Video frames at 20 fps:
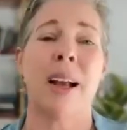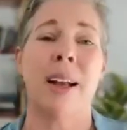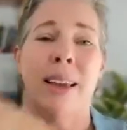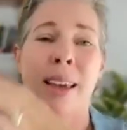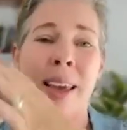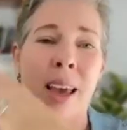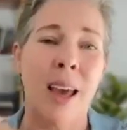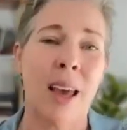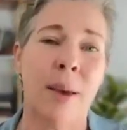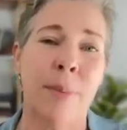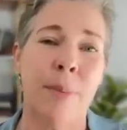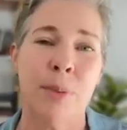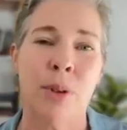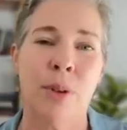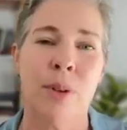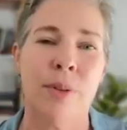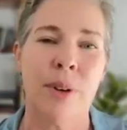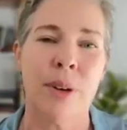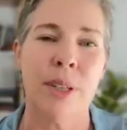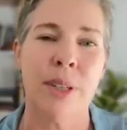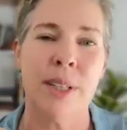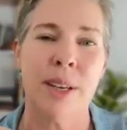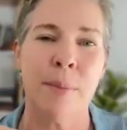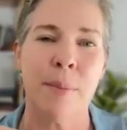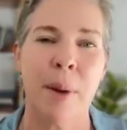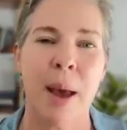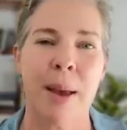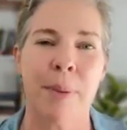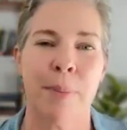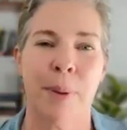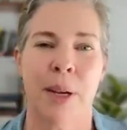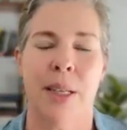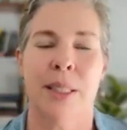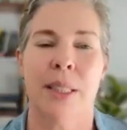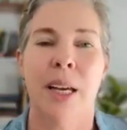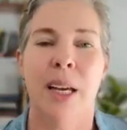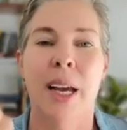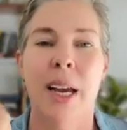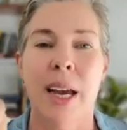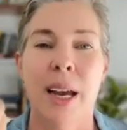I kept reverting back because
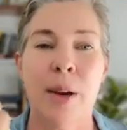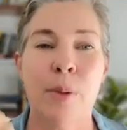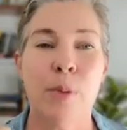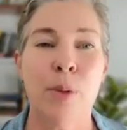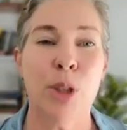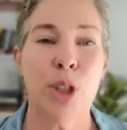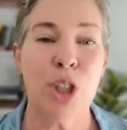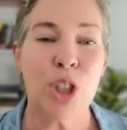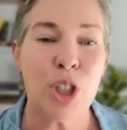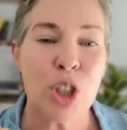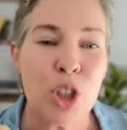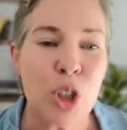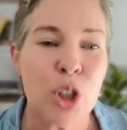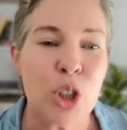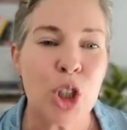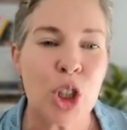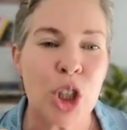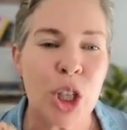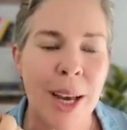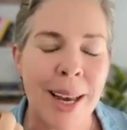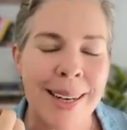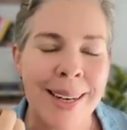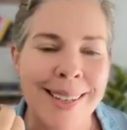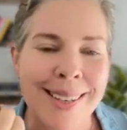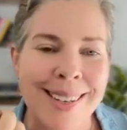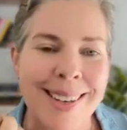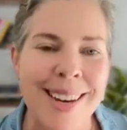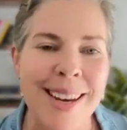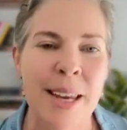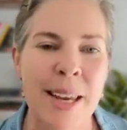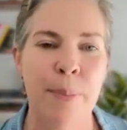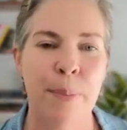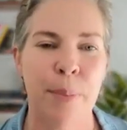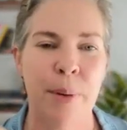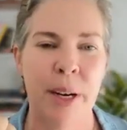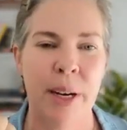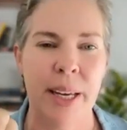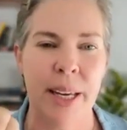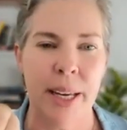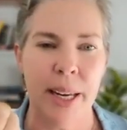it was such a
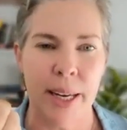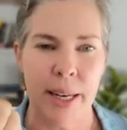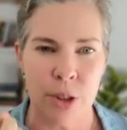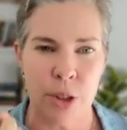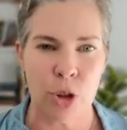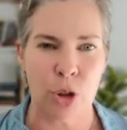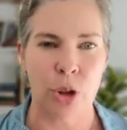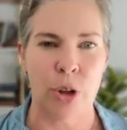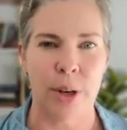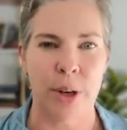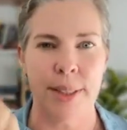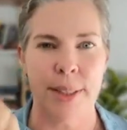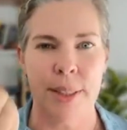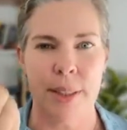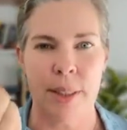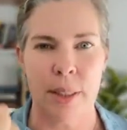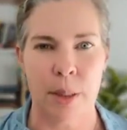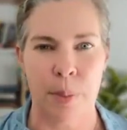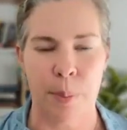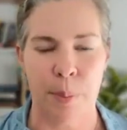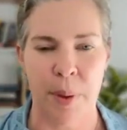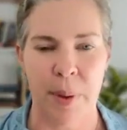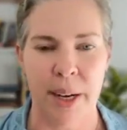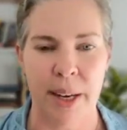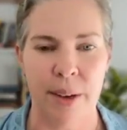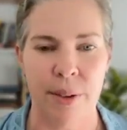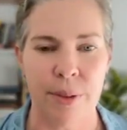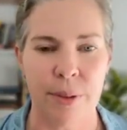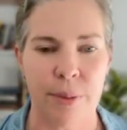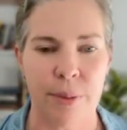deeply entrenched belief.